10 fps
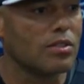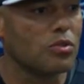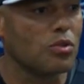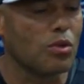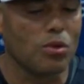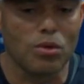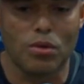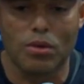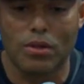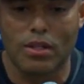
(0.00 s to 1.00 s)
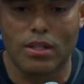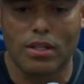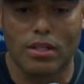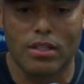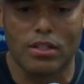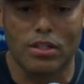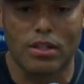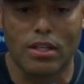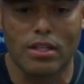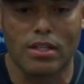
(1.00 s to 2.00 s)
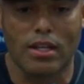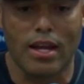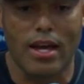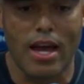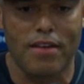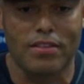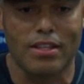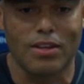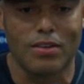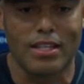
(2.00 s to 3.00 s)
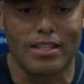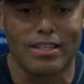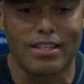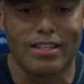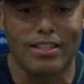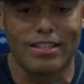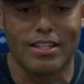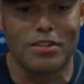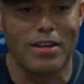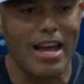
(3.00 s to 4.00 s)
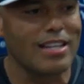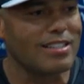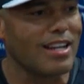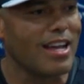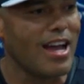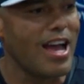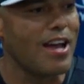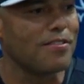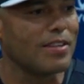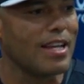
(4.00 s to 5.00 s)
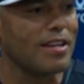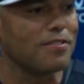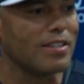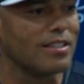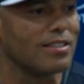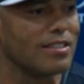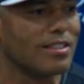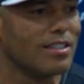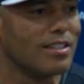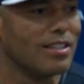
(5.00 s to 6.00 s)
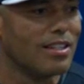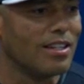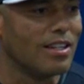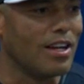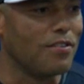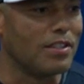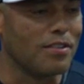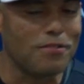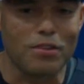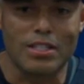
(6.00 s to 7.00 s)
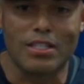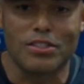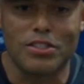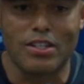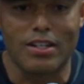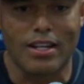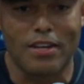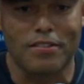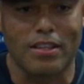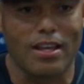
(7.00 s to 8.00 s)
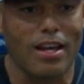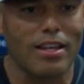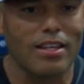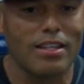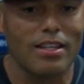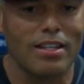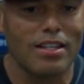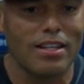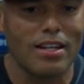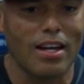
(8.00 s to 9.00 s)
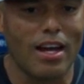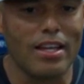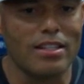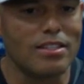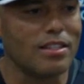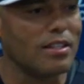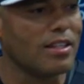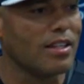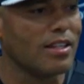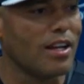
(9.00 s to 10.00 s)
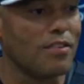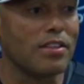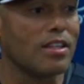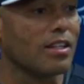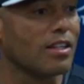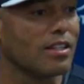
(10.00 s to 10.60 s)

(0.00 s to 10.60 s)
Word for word: So the thing that I have, the only the, the little gas that I have left is everything for this year, and after that, I empty everything.